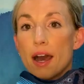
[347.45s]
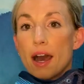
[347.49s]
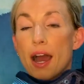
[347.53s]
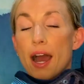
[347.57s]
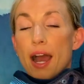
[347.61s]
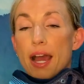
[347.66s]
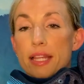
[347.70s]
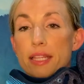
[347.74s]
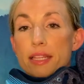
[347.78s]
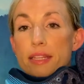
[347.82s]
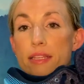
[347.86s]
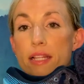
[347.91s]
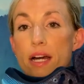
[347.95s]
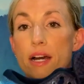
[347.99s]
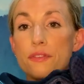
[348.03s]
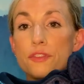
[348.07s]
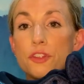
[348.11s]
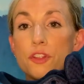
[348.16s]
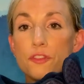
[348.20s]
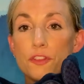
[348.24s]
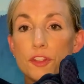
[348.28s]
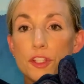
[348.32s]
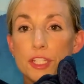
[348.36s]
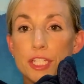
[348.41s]
I love
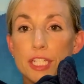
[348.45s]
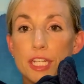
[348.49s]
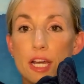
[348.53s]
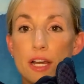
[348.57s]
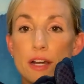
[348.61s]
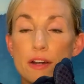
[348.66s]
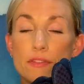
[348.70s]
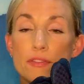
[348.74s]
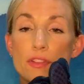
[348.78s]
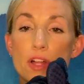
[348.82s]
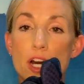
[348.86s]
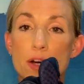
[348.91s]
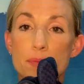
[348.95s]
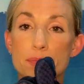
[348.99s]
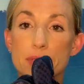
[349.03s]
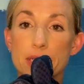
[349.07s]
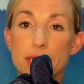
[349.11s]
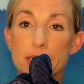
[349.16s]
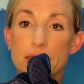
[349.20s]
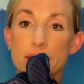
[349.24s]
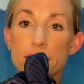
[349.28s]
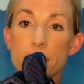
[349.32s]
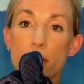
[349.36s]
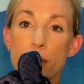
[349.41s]
the feeling of the
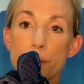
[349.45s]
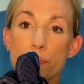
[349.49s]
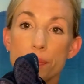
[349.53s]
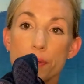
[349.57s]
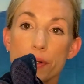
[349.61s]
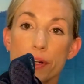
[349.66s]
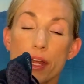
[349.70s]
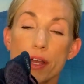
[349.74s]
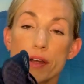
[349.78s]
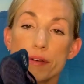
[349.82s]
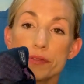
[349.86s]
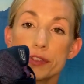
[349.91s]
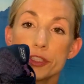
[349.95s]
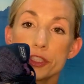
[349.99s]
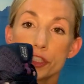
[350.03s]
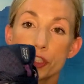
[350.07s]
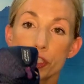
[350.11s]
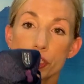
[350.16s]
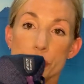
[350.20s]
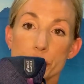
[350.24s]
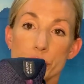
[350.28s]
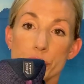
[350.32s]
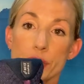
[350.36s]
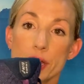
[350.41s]
updated upper of the
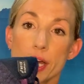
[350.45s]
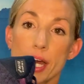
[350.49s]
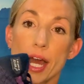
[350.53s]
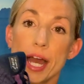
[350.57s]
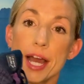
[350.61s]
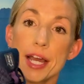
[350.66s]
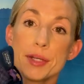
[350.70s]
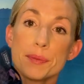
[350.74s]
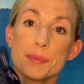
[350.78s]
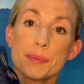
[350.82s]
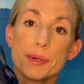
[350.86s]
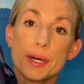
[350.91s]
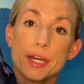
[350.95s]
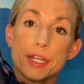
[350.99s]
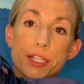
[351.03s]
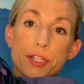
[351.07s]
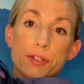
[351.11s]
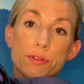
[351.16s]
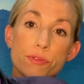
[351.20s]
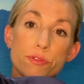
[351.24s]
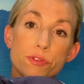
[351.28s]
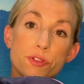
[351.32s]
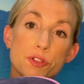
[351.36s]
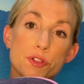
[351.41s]
shoe. I had plenty
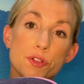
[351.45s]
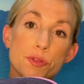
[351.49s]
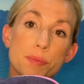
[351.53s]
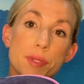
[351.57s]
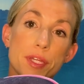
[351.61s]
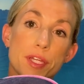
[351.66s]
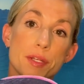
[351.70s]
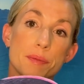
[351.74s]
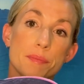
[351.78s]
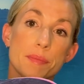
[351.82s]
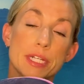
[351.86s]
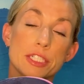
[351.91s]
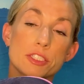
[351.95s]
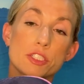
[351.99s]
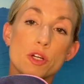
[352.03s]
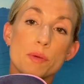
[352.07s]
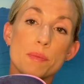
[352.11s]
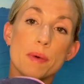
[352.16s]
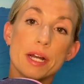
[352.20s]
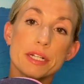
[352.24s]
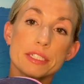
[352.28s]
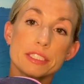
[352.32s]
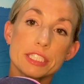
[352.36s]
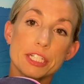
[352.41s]
of room in my toe
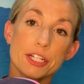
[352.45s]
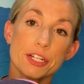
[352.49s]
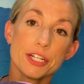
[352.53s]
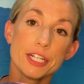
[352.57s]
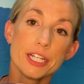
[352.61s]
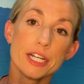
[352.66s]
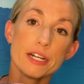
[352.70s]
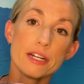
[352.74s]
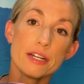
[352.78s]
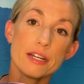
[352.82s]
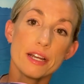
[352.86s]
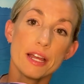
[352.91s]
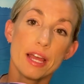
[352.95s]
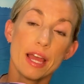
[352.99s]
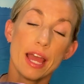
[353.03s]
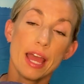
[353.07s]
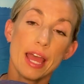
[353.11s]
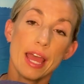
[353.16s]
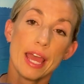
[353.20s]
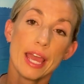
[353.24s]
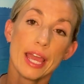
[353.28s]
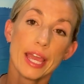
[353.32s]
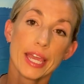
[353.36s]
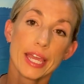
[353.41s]
box area
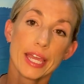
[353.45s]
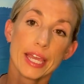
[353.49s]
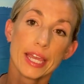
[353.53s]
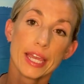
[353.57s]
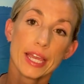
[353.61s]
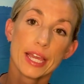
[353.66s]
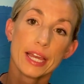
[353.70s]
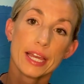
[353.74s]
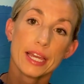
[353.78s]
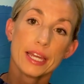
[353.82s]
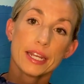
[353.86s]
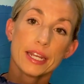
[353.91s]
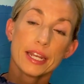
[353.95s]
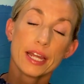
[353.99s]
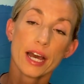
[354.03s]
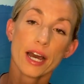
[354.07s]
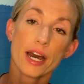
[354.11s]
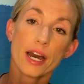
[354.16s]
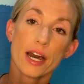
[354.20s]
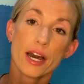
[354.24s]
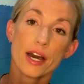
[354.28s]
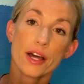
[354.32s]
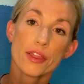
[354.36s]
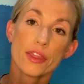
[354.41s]
and
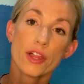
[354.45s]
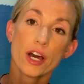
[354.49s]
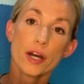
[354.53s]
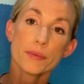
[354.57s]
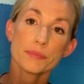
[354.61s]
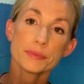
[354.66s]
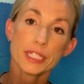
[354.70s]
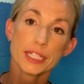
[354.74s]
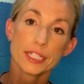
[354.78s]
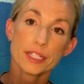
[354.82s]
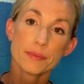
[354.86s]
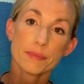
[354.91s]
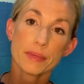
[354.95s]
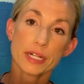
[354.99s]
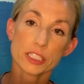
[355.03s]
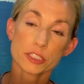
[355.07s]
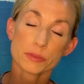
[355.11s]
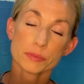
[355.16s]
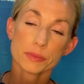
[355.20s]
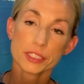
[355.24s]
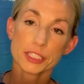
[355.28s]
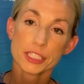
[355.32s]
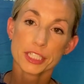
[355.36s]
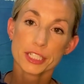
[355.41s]
the updated
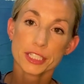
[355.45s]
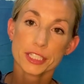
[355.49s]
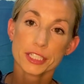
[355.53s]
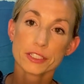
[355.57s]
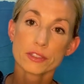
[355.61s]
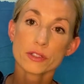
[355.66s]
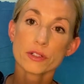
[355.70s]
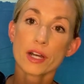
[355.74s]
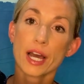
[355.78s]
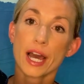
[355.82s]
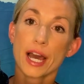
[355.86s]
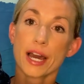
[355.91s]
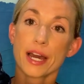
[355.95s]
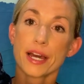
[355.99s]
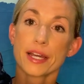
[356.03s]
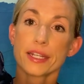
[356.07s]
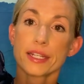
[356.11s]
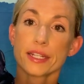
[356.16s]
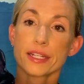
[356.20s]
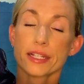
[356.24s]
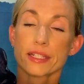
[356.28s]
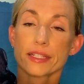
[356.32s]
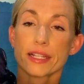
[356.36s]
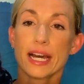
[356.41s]
mesh material had
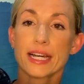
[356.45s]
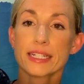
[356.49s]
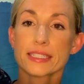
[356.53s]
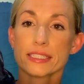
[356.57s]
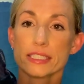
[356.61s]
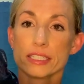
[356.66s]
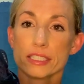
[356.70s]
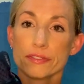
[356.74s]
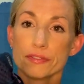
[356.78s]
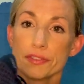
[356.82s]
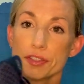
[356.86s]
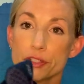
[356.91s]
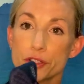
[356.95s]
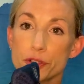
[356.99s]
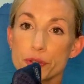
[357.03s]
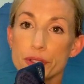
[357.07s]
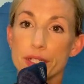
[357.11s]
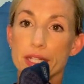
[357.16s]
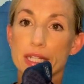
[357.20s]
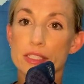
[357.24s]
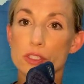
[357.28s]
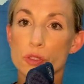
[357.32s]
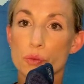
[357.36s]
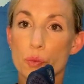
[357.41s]
an elastic feel to
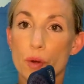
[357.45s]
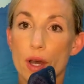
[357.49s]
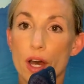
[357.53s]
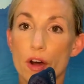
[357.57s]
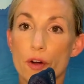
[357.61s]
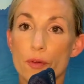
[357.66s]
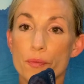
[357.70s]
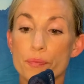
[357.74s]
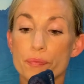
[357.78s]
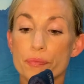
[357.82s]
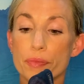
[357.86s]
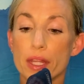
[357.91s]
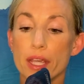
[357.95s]
it as well.